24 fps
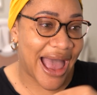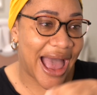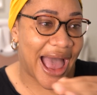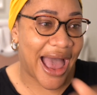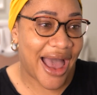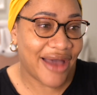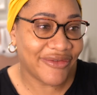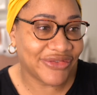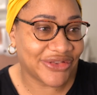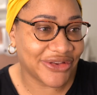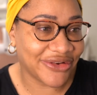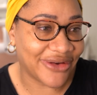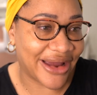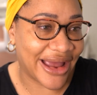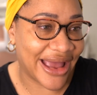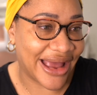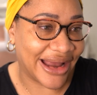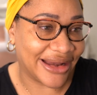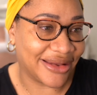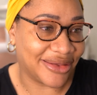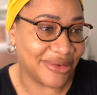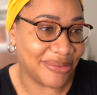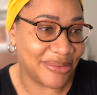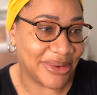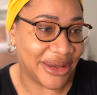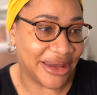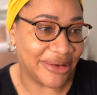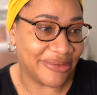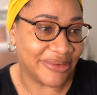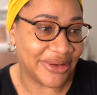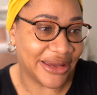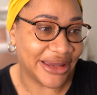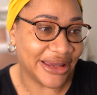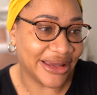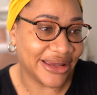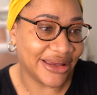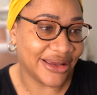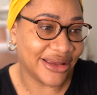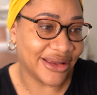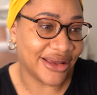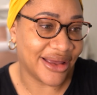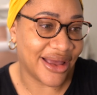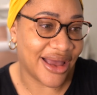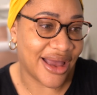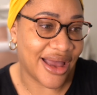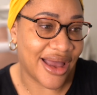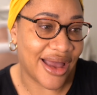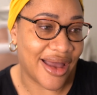after I had the baby,
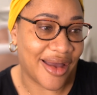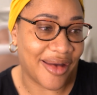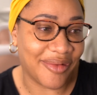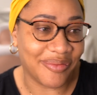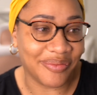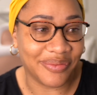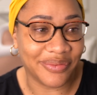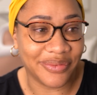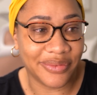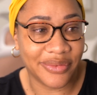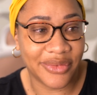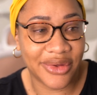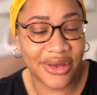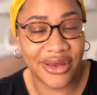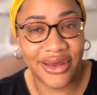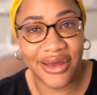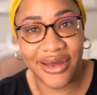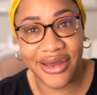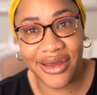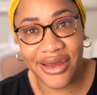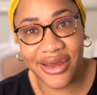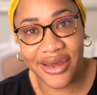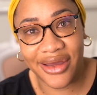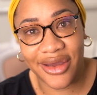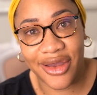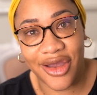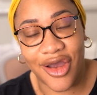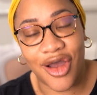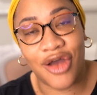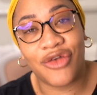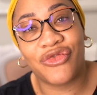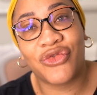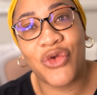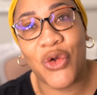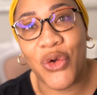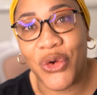of